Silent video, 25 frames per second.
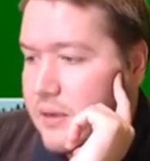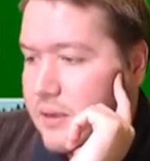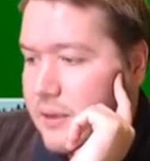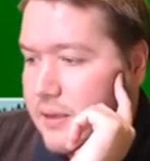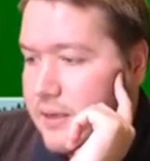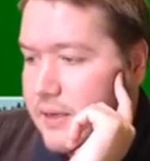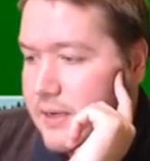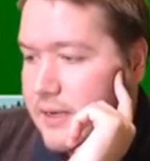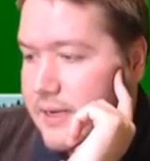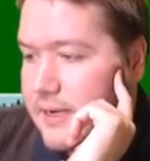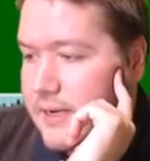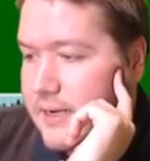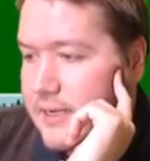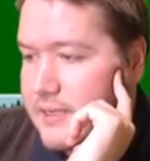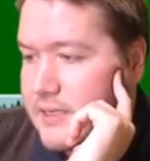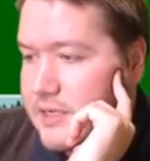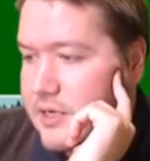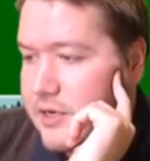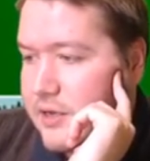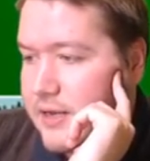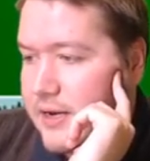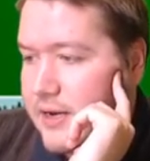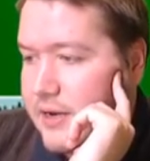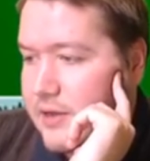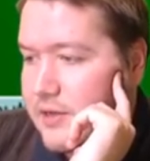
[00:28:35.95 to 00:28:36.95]
Uh,
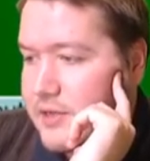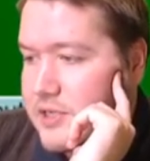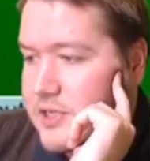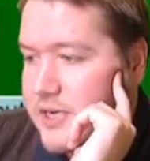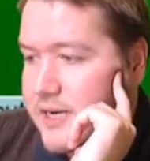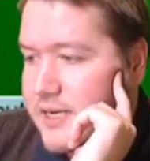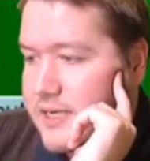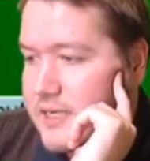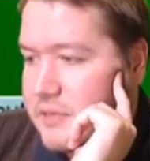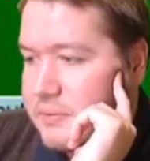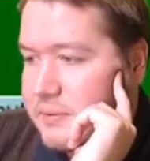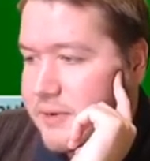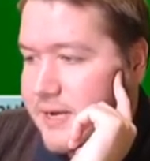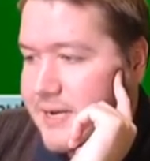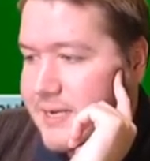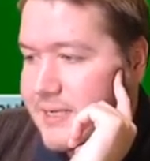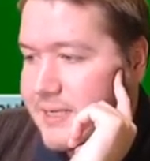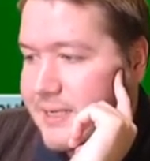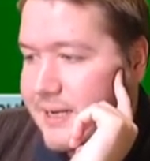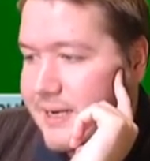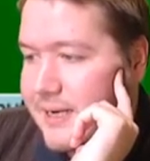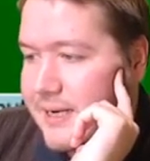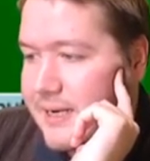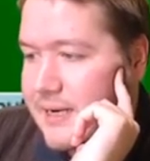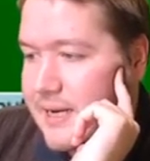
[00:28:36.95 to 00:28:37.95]
so they got the Jack of Spades
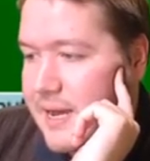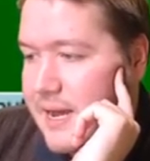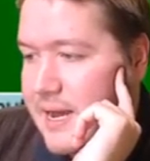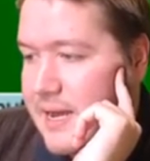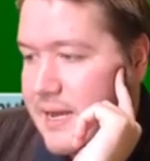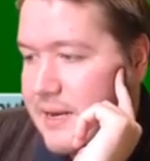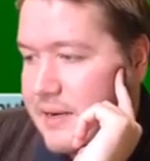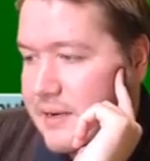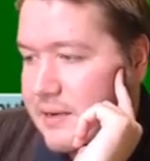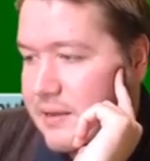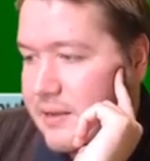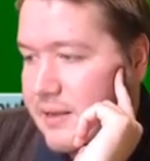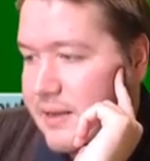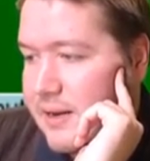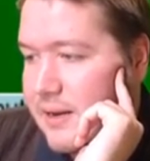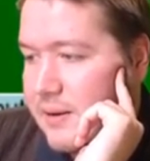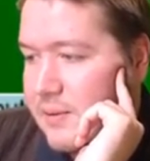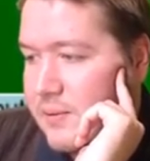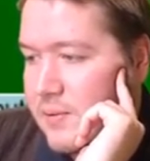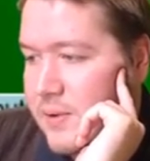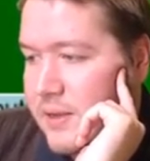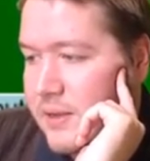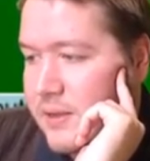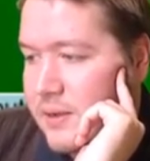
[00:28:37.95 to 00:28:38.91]
lead and they won the